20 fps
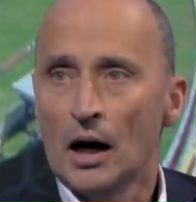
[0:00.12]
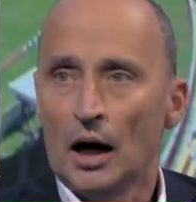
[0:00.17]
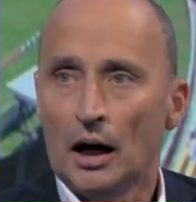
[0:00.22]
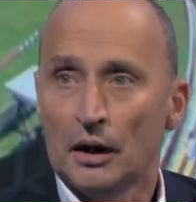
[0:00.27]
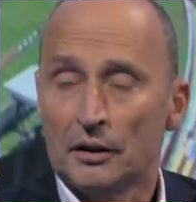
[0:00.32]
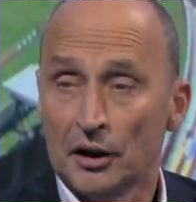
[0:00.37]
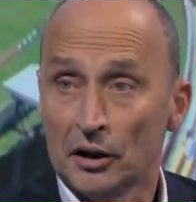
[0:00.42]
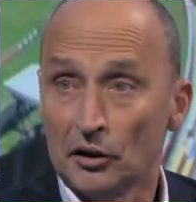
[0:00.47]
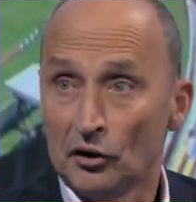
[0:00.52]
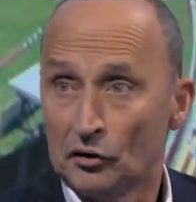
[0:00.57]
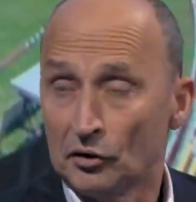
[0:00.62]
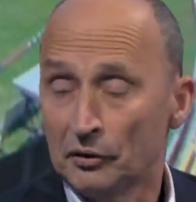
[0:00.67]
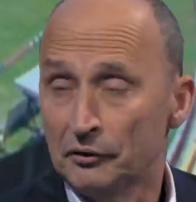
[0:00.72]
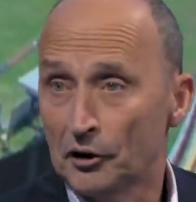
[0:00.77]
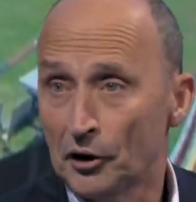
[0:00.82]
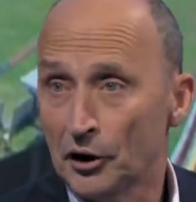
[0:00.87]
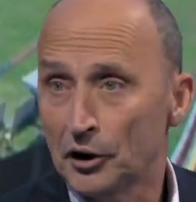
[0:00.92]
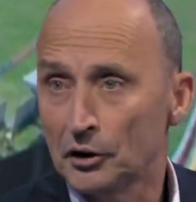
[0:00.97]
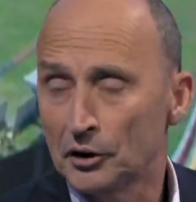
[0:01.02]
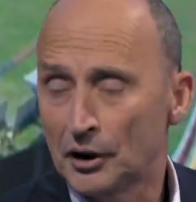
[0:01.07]
I think there's some
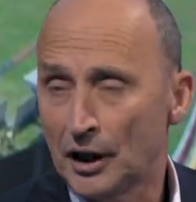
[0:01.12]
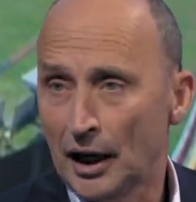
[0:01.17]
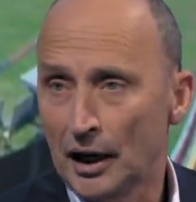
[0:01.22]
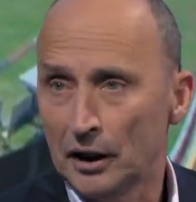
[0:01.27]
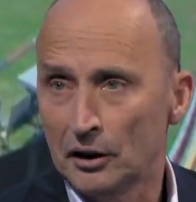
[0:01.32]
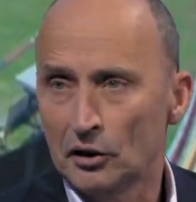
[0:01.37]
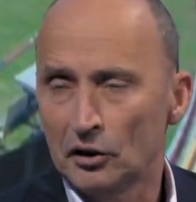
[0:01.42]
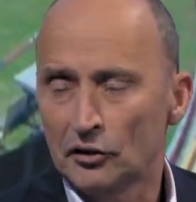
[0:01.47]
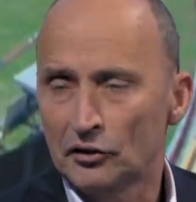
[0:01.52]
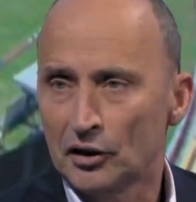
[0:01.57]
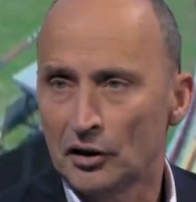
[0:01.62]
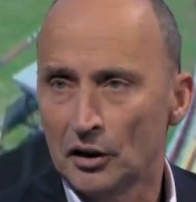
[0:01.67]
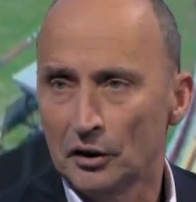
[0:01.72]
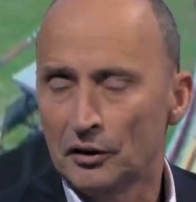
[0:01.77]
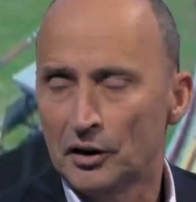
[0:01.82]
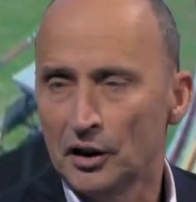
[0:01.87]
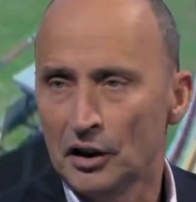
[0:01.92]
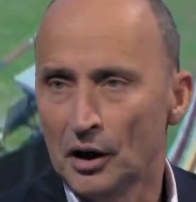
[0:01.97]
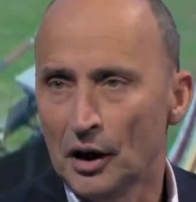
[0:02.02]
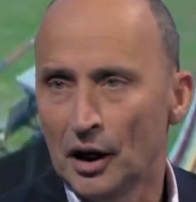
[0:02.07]
very good candidates. I don't
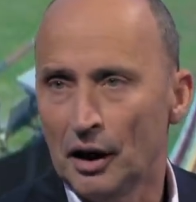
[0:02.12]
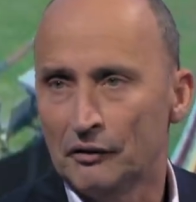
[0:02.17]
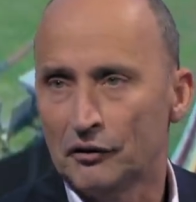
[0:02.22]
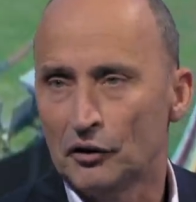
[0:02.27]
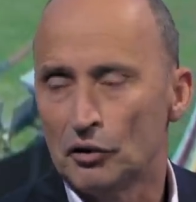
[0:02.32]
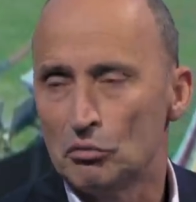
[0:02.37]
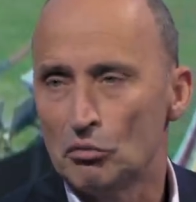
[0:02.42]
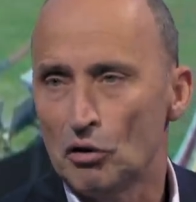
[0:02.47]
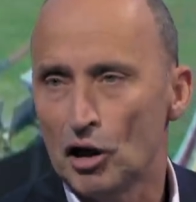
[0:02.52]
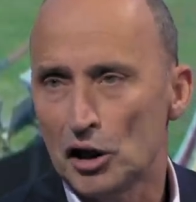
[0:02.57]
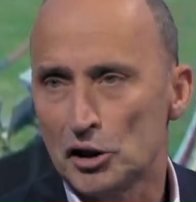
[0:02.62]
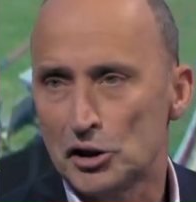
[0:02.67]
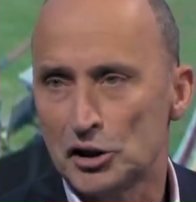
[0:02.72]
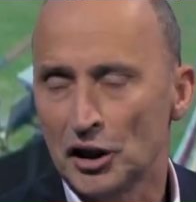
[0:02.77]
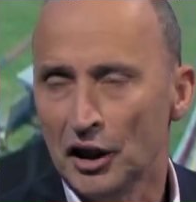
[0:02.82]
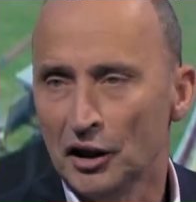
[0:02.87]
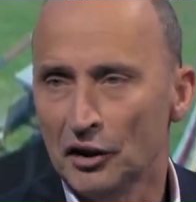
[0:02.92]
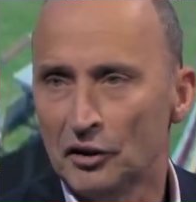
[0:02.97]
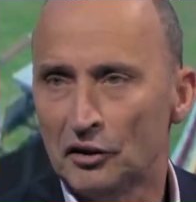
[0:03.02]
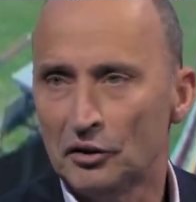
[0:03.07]
think you have to rush
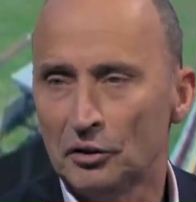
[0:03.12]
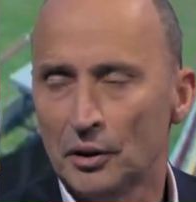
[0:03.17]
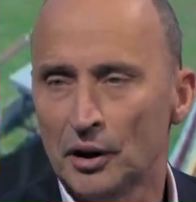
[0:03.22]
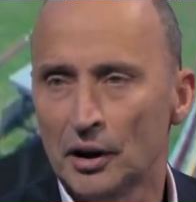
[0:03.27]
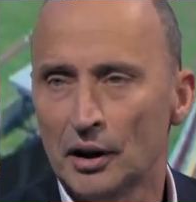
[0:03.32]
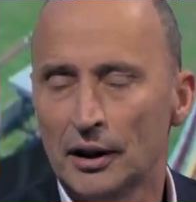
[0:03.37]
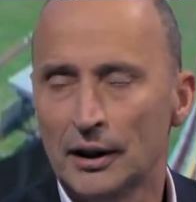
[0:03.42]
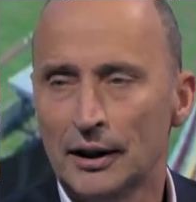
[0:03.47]
into it.